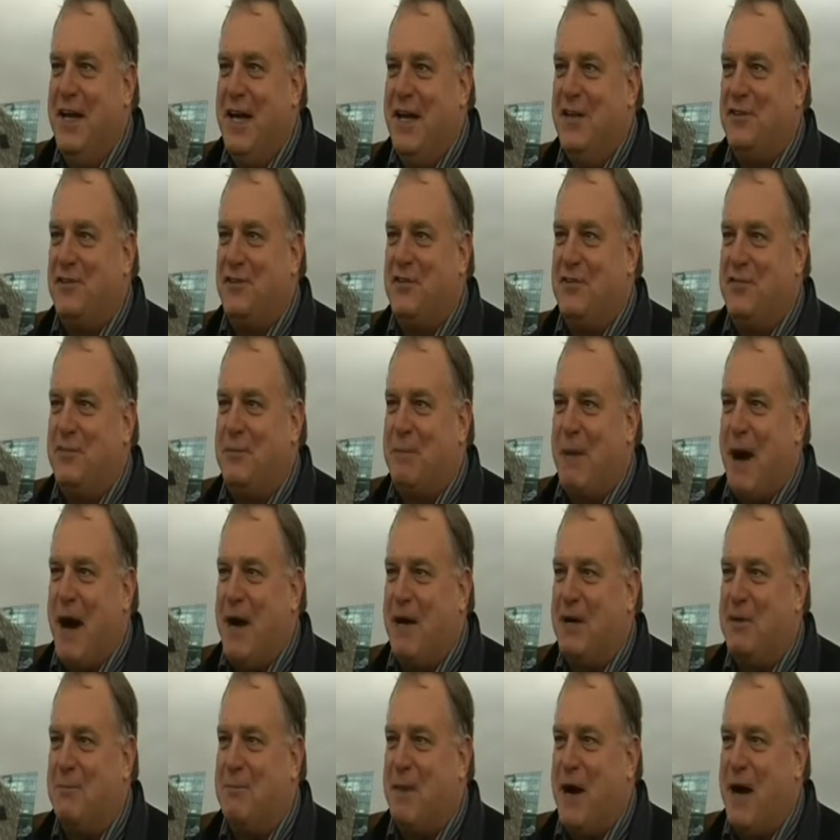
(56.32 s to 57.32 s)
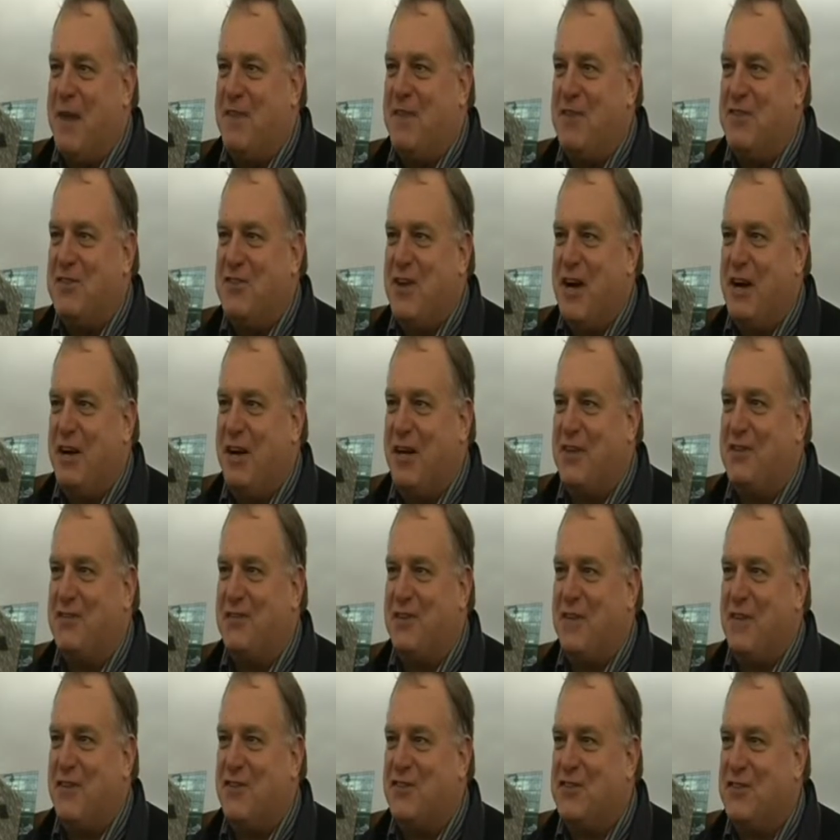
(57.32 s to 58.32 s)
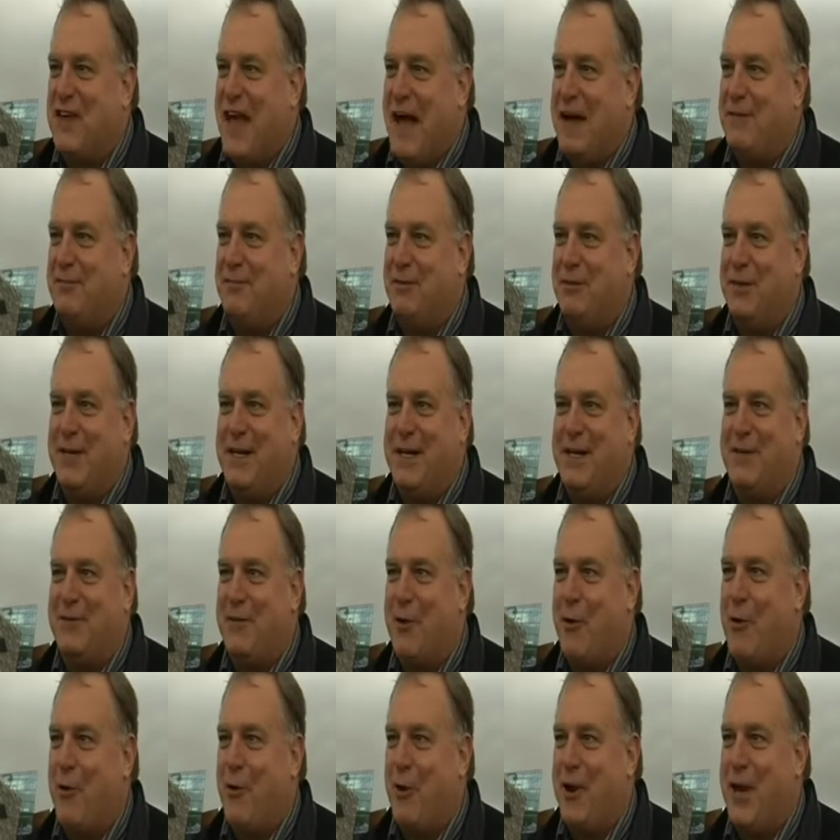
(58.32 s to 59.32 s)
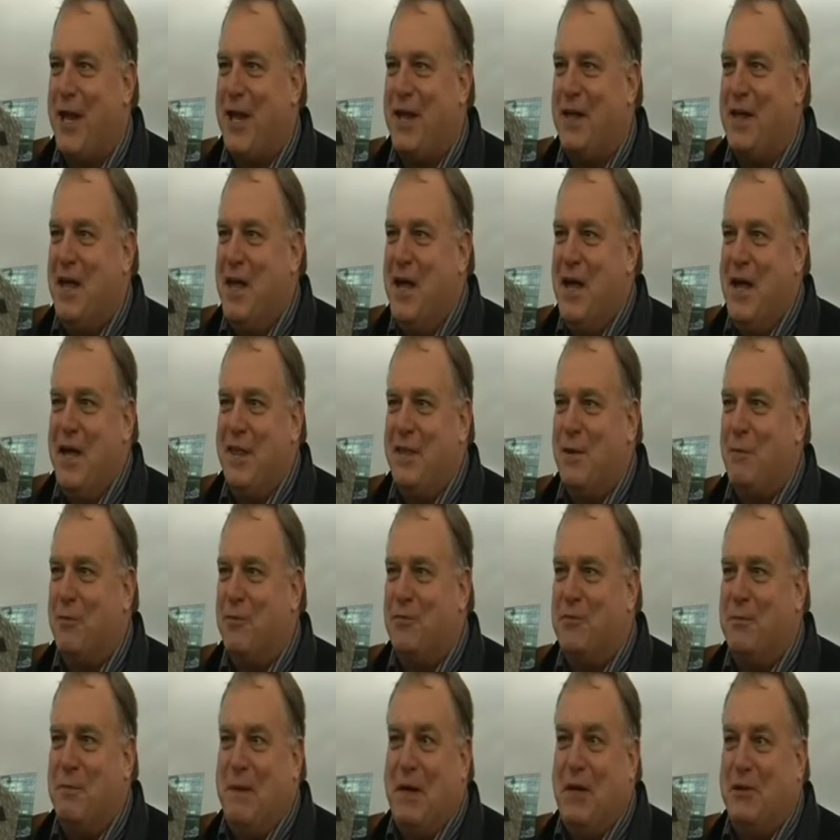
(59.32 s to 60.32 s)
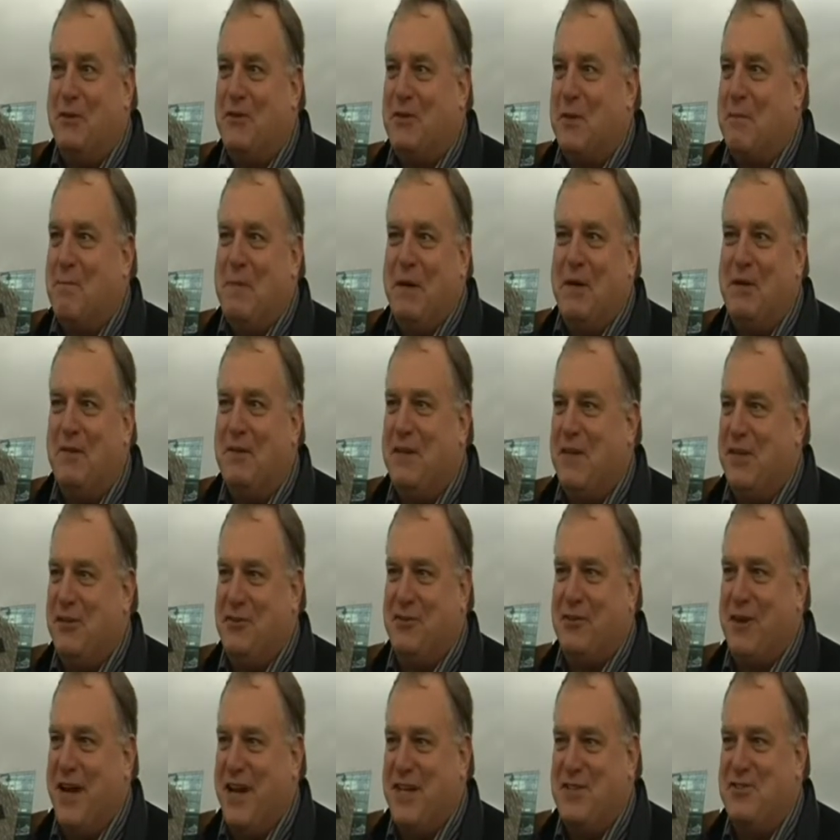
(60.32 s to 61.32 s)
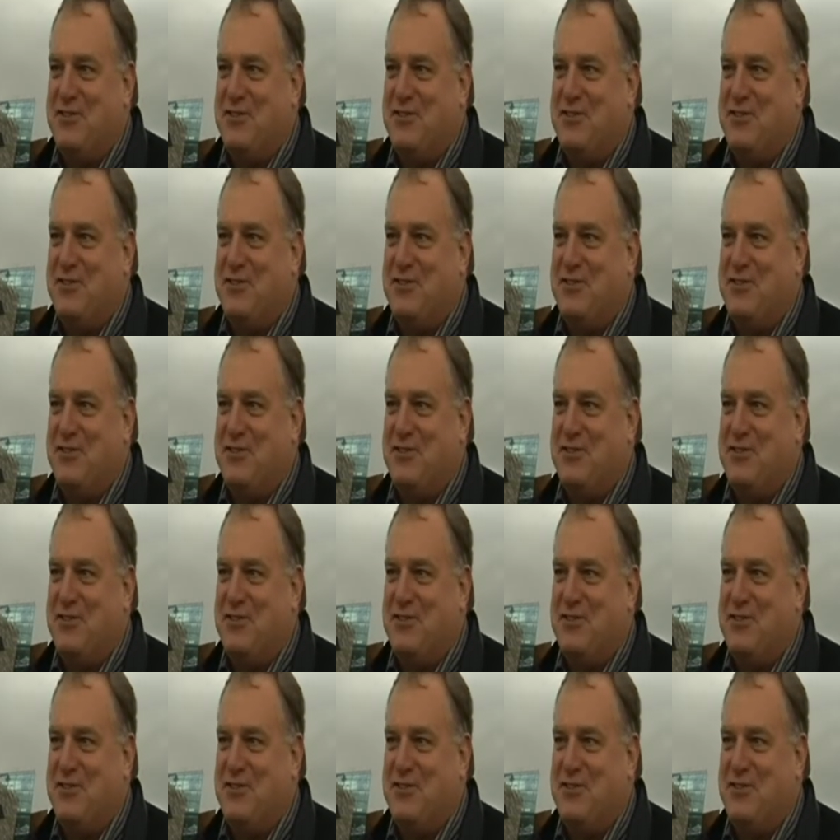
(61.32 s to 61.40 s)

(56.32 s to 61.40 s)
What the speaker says: is inspired by the derricks and the scaffolding and the hoarding that was built to build these great